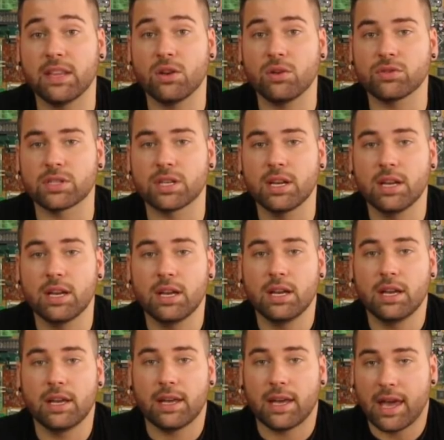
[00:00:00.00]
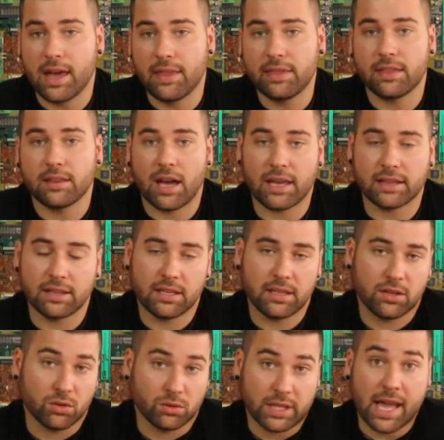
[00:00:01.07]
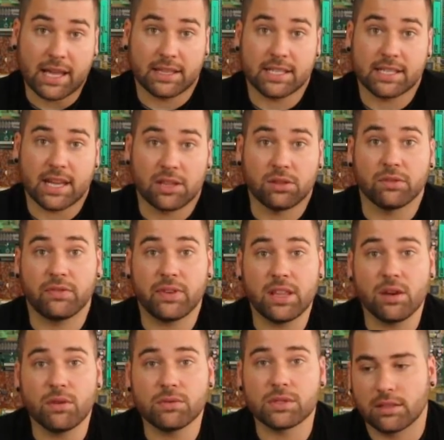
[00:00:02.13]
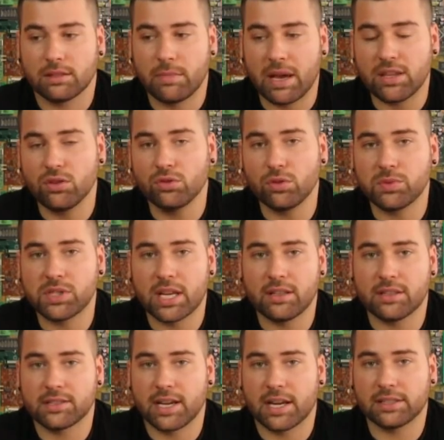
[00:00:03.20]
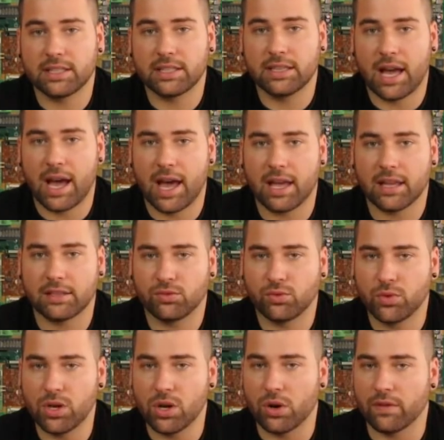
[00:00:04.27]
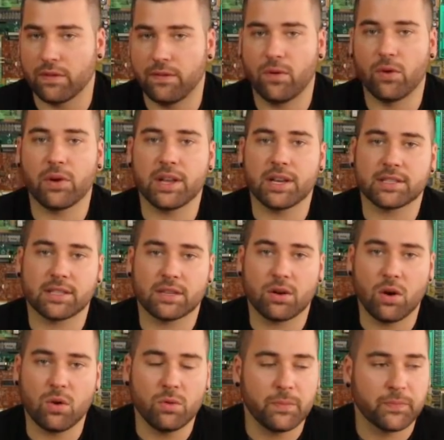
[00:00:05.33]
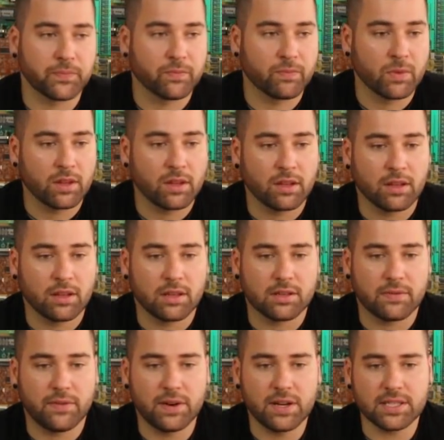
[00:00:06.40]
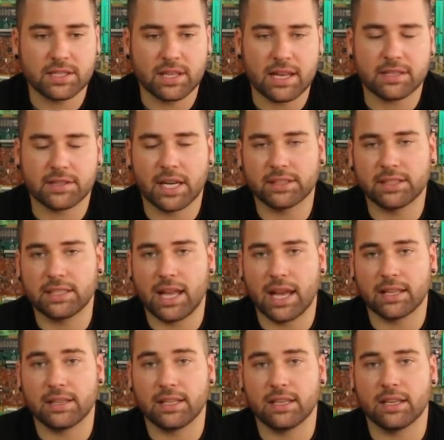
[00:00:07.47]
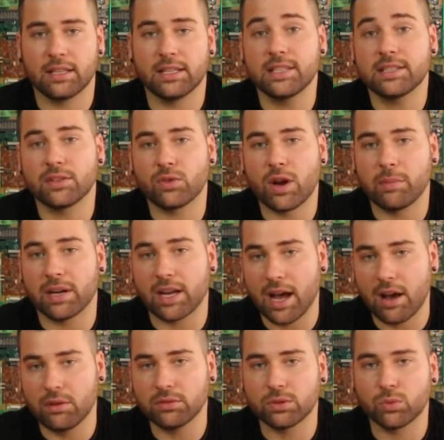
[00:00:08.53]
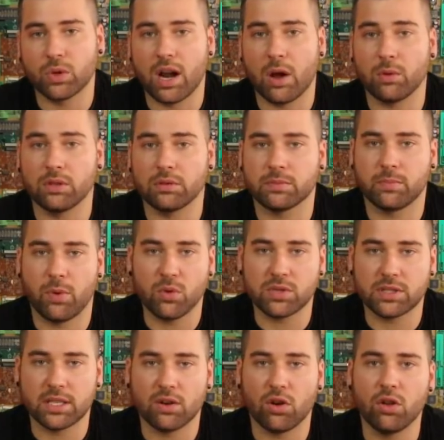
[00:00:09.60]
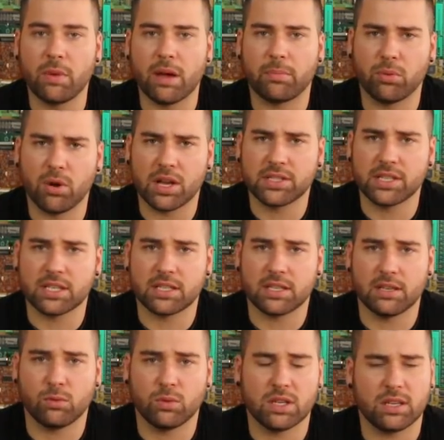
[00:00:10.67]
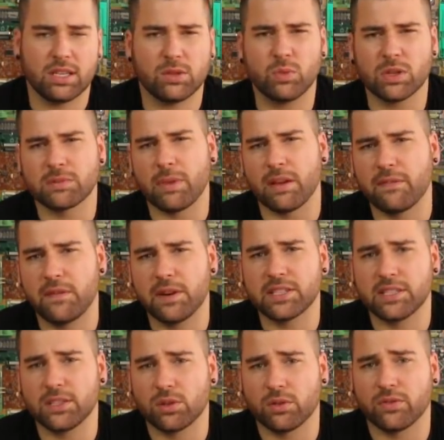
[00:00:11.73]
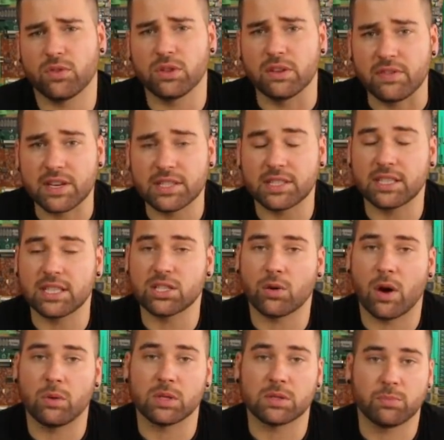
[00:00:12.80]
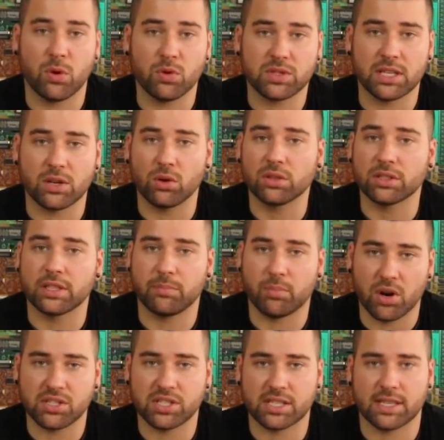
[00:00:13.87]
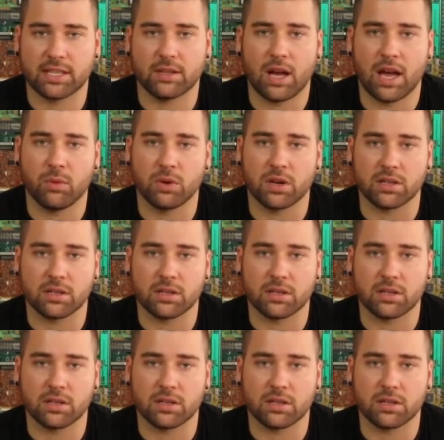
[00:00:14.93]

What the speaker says: videos, and I think you like this kind of videos. My YouTube channel started like 3 or 4 years ago. First, I started like an Instagram account where I was posting all my projects. It was my first year of university, so I was posting all the projects that I